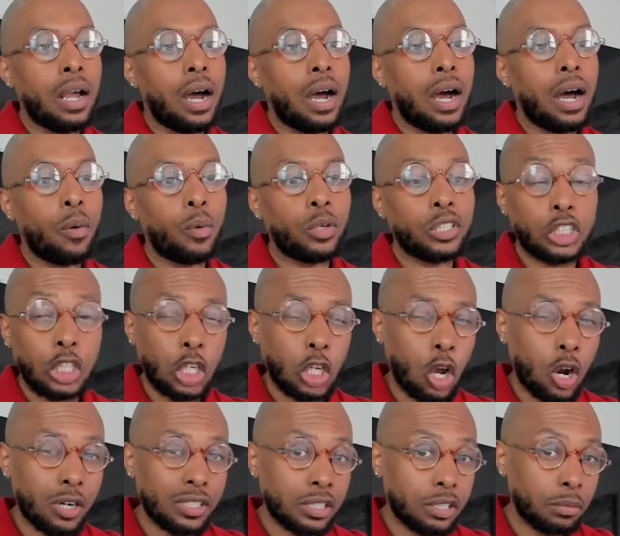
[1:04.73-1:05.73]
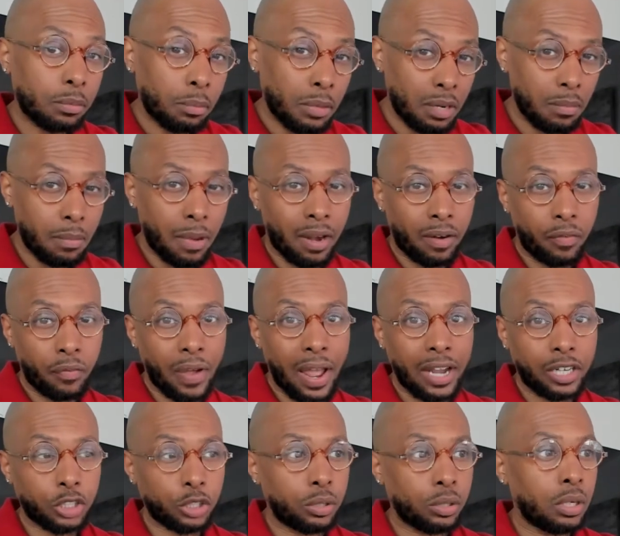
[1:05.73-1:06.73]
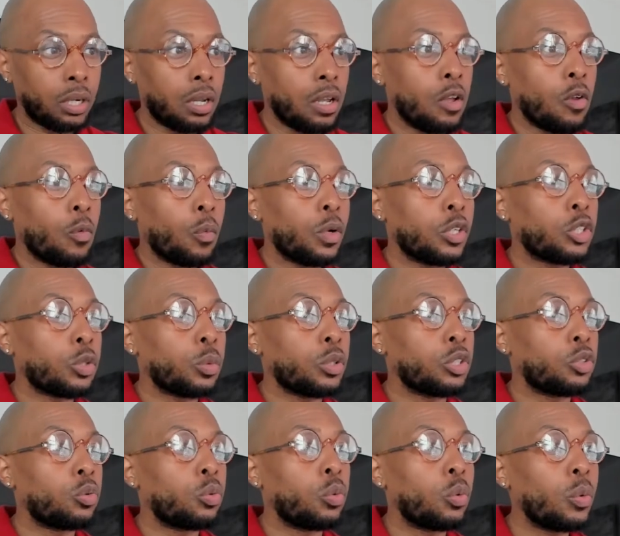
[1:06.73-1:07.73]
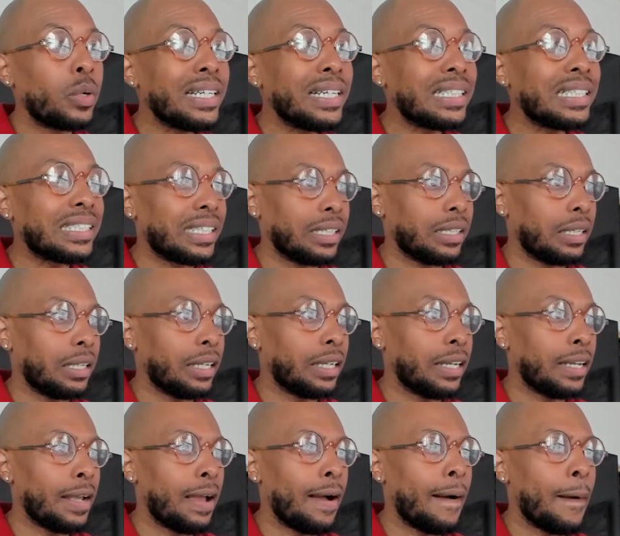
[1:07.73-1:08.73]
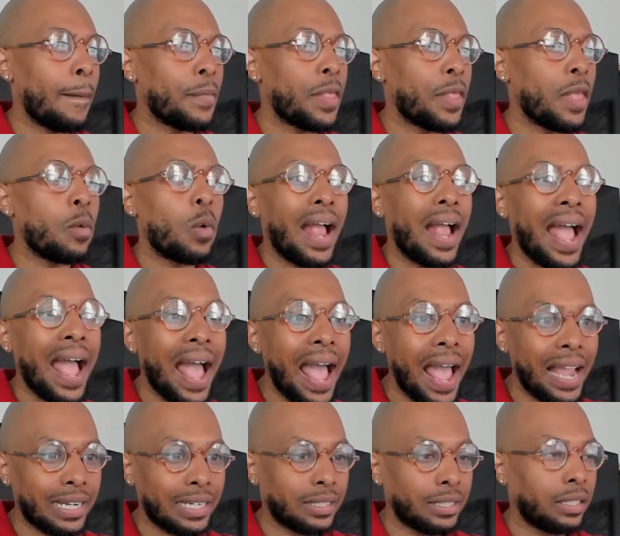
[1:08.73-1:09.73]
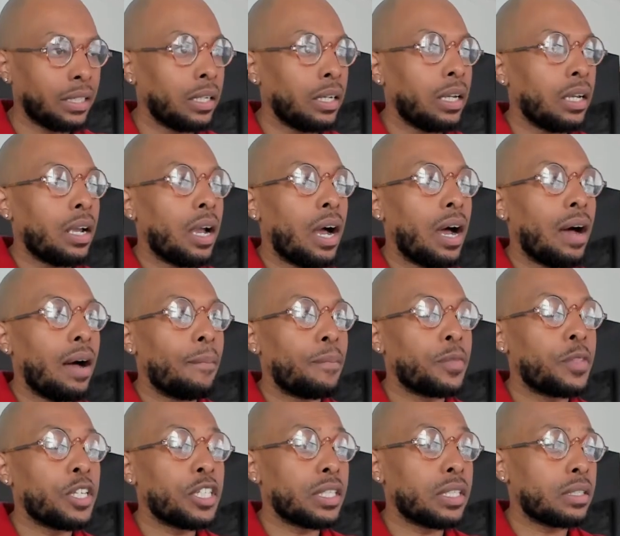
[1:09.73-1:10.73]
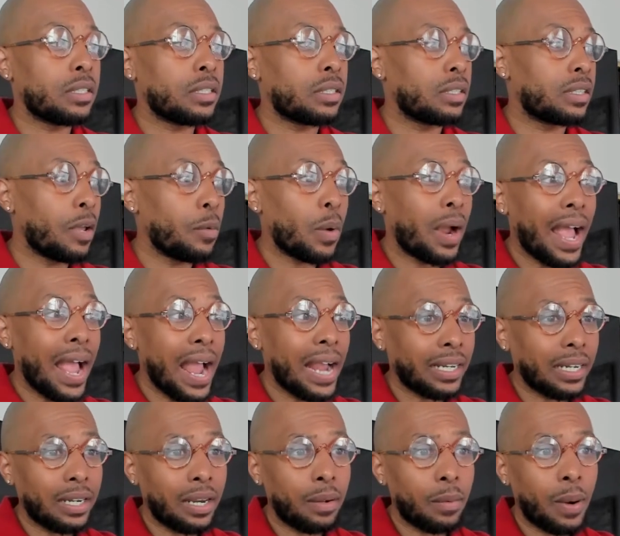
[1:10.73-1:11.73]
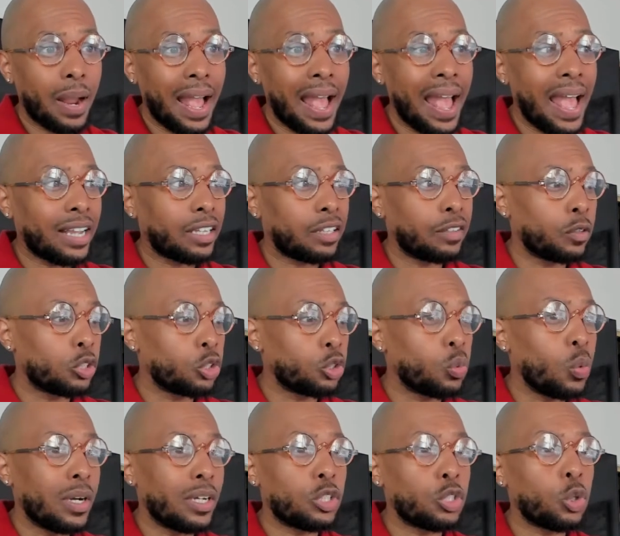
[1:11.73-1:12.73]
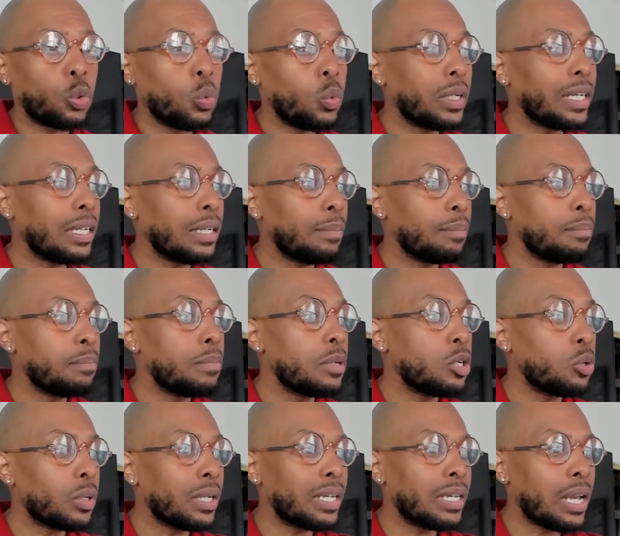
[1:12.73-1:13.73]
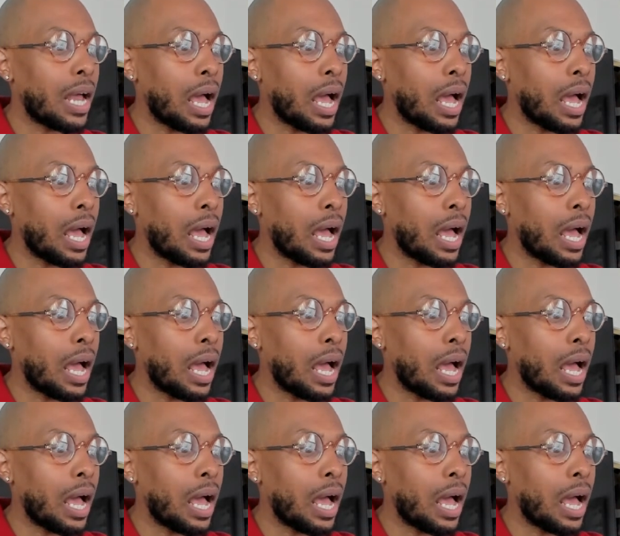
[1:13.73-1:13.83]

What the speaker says: which is the largest meat manufacturer, which was recently they were hacked. They were hacked, and they were asked for $20 million